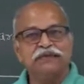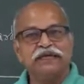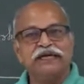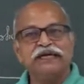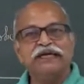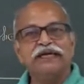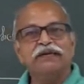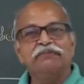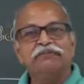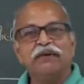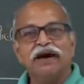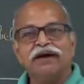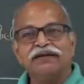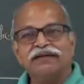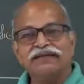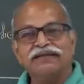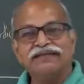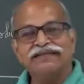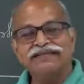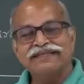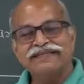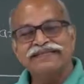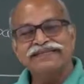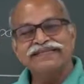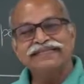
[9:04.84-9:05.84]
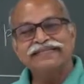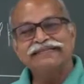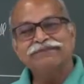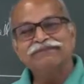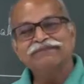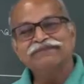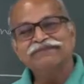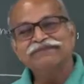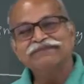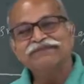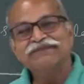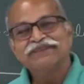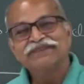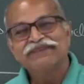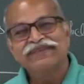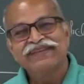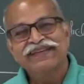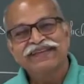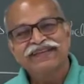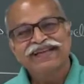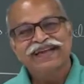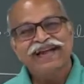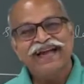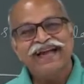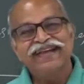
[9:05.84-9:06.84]
single particle system,
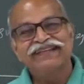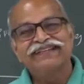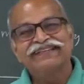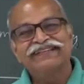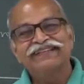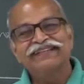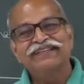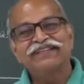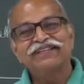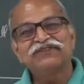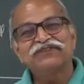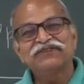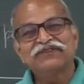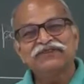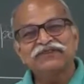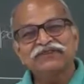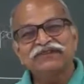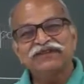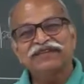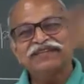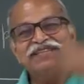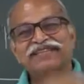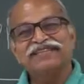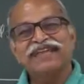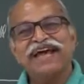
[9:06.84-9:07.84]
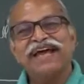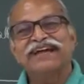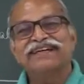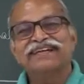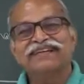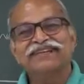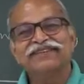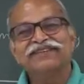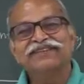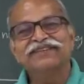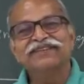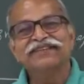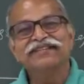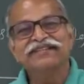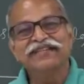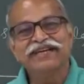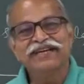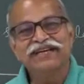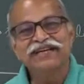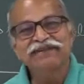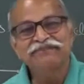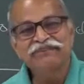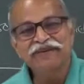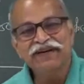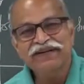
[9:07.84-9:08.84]
and then the forces acting on a
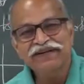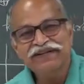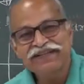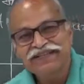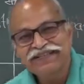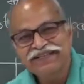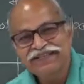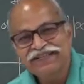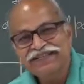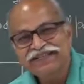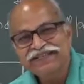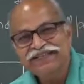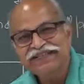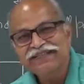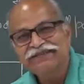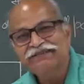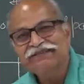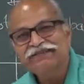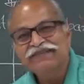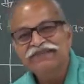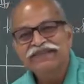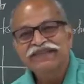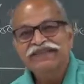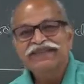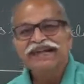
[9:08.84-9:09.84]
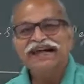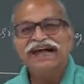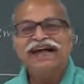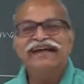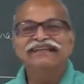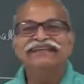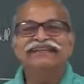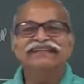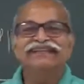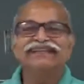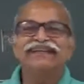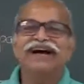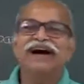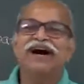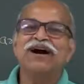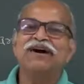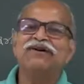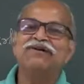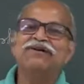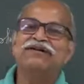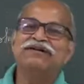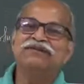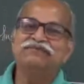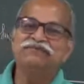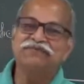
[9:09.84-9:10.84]
single particle system, and then
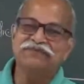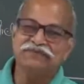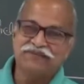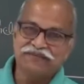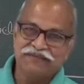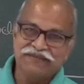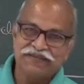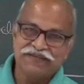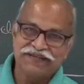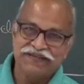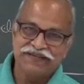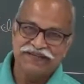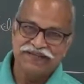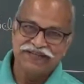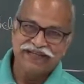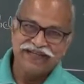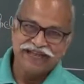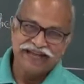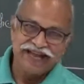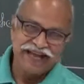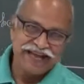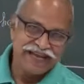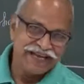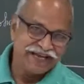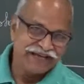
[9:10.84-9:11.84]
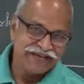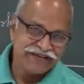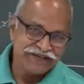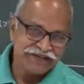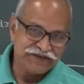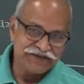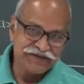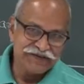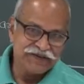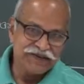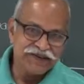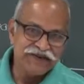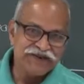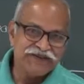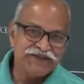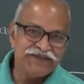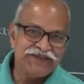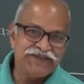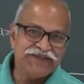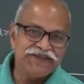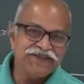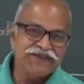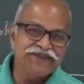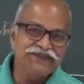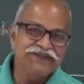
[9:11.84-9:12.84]
how it moves. And you
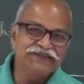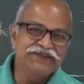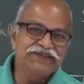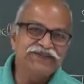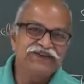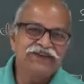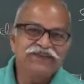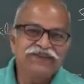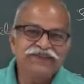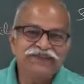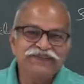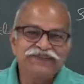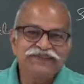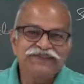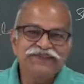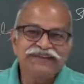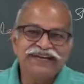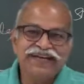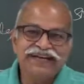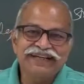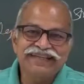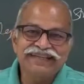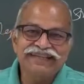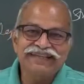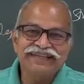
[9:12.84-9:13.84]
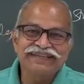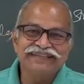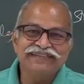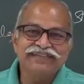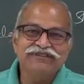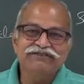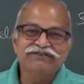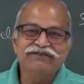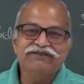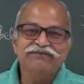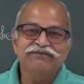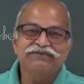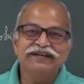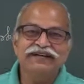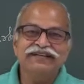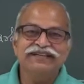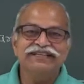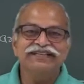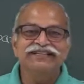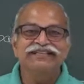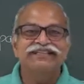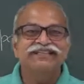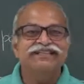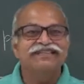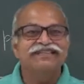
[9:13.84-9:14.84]
all know that it is governed by